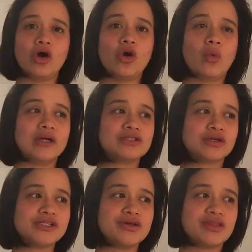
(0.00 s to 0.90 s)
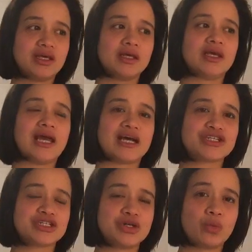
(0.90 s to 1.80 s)
What toys do you think he
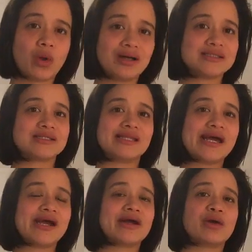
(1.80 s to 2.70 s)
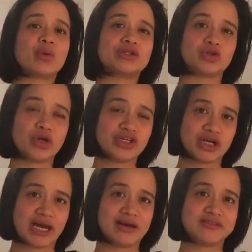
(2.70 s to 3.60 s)
actually wants there, and what toys are
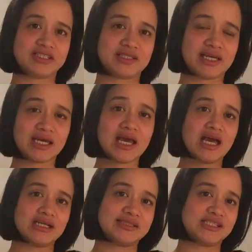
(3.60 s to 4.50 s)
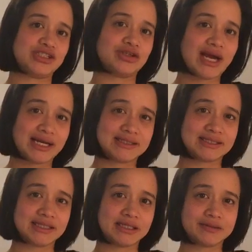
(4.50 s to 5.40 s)
kind of just like
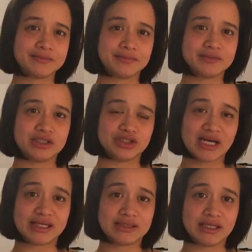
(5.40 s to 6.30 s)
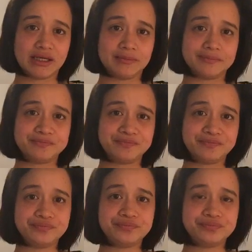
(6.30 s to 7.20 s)
distracting him?
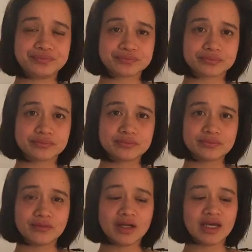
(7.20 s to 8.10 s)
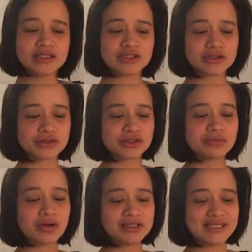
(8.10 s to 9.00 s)
Okay, so those are
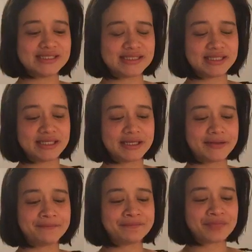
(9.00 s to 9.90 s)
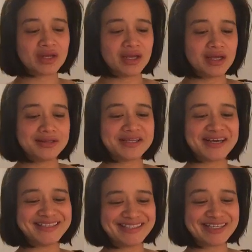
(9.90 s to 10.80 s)
more or less the
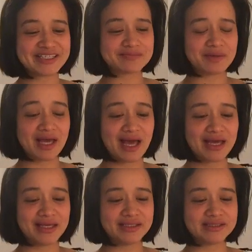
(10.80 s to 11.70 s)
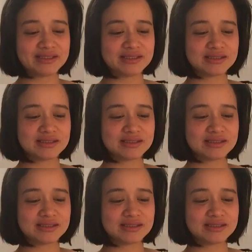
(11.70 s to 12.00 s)
ideas behind